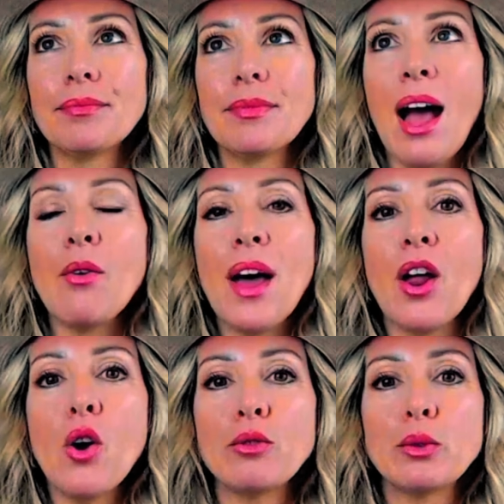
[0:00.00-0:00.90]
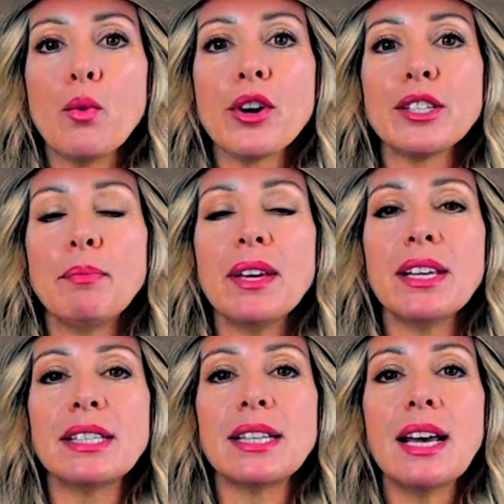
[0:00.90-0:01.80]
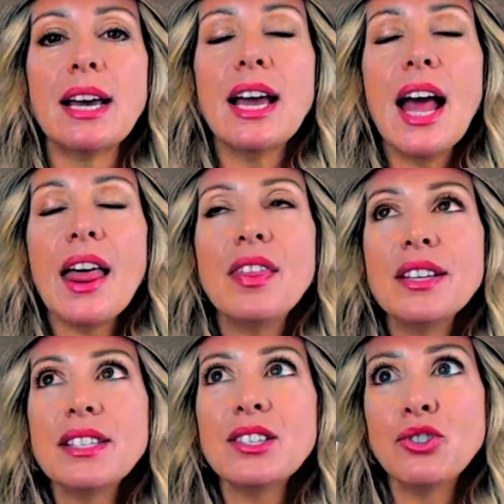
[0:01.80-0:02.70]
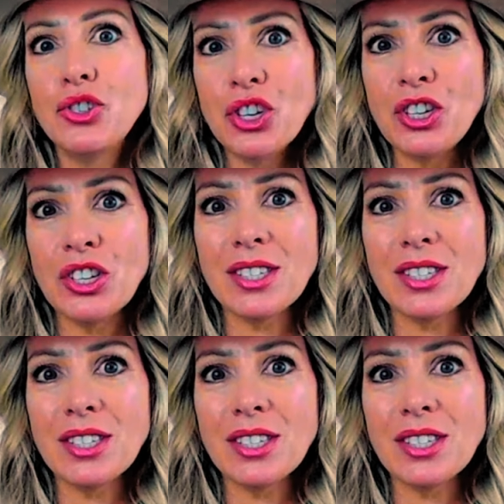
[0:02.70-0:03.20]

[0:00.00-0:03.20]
how that hose works because this is genius.